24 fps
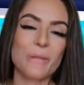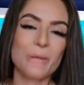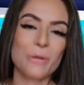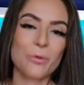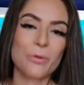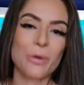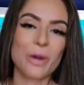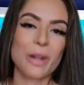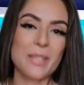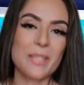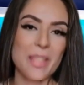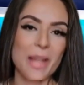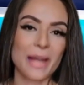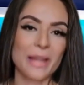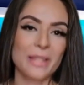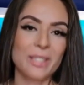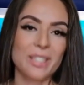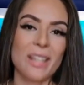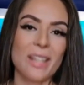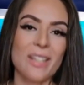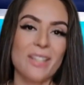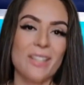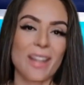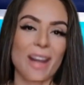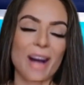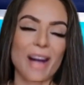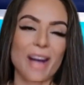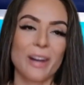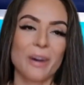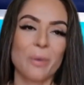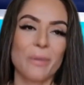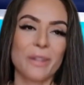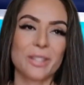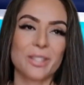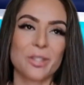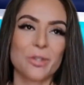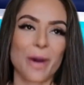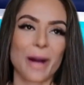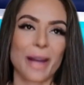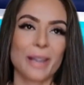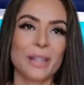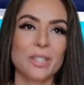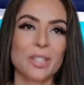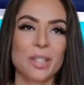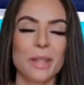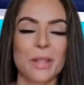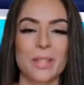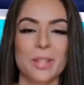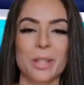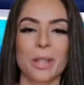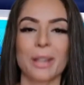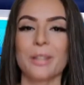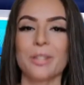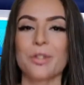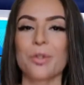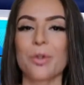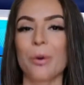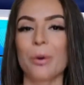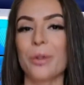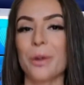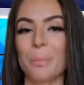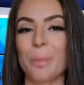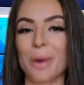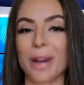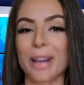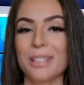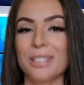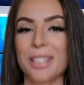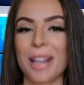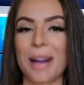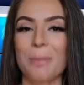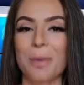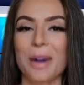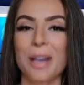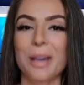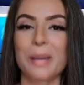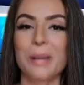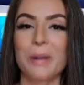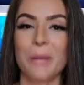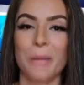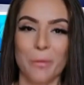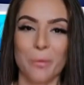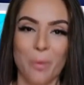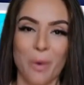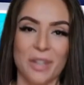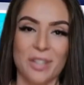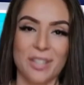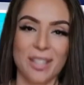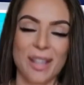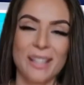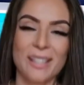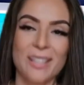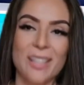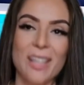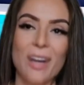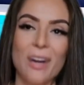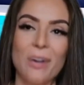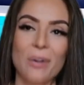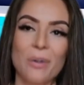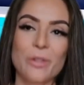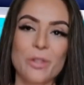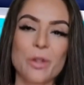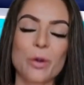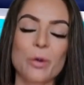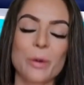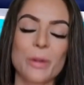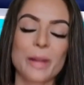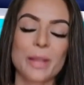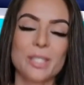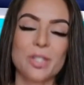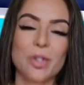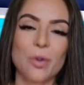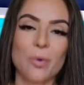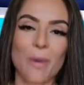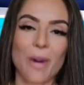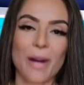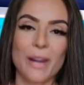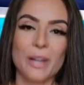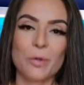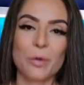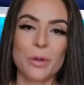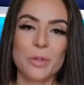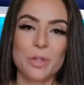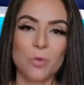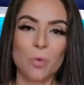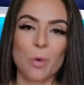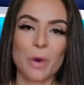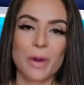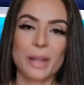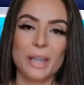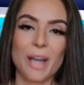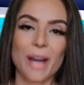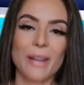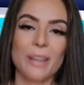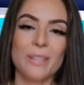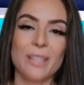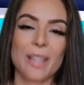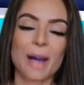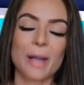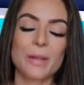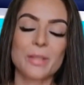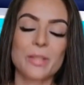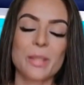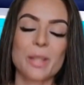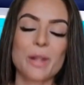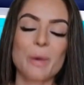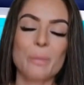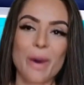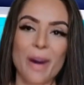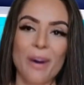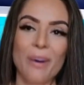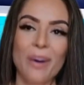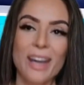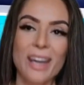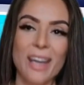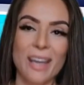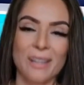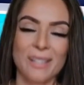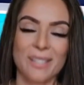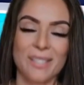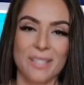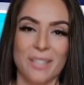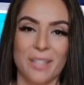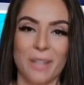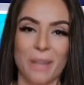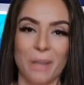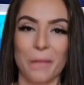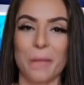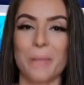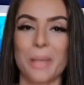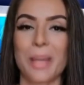criticized his lack of a strategy to control the pandemic, which has killed nearly 229,000 Americans,